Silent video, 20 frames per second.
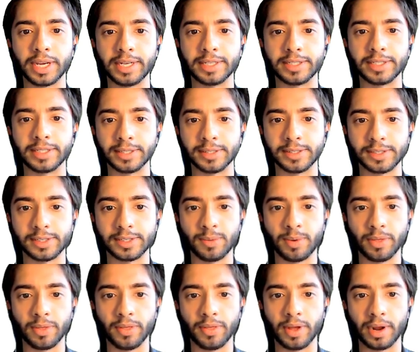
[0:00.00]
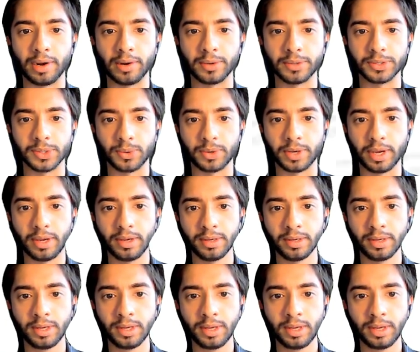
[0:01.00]
casing and see whether that looks okay.
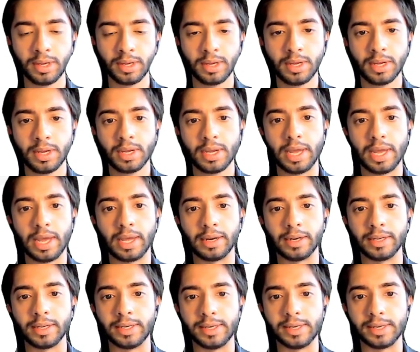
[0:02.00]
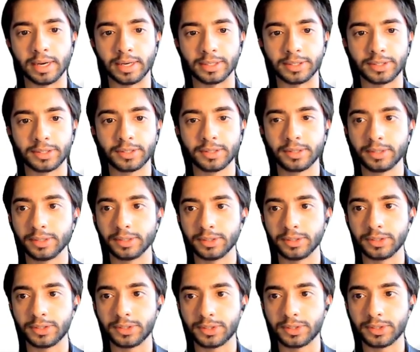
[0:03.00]
And it does.
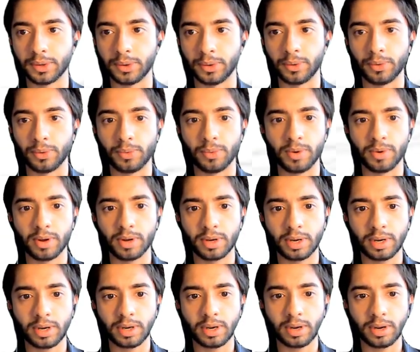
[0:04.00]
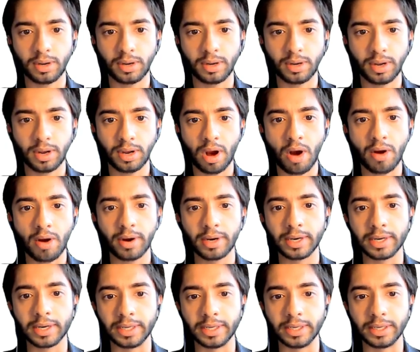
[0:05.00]
So
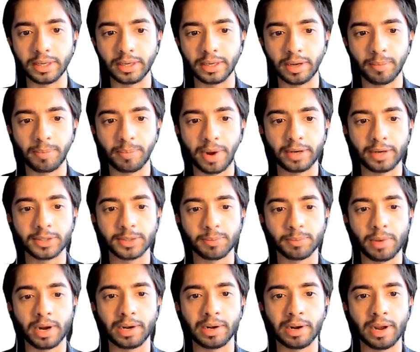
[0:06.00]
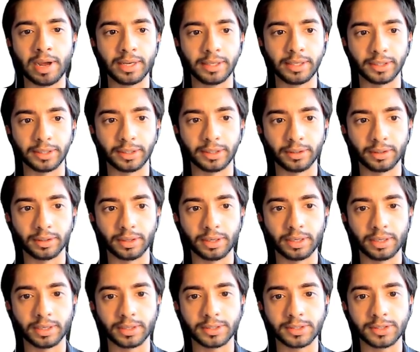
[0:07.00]
currently, compared to my liking,
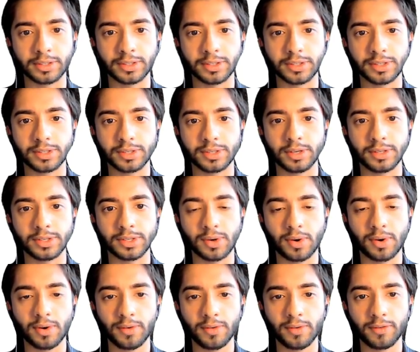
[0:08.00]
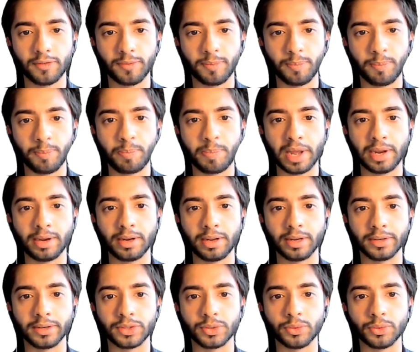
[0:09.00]
it's sort of
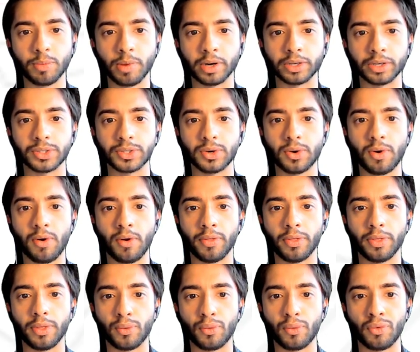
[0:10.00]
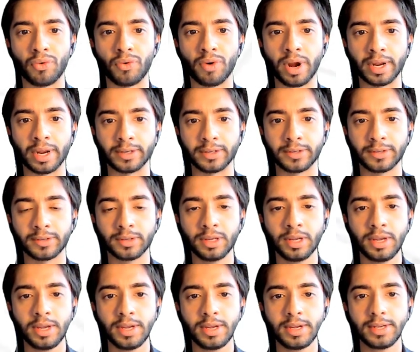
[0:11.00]
bending too much on the right.
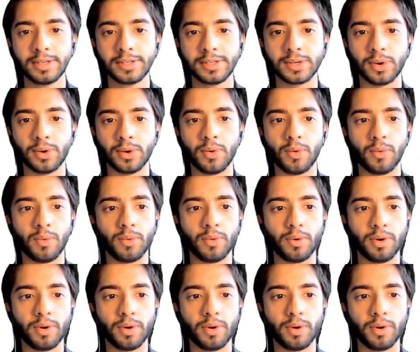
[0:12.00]
So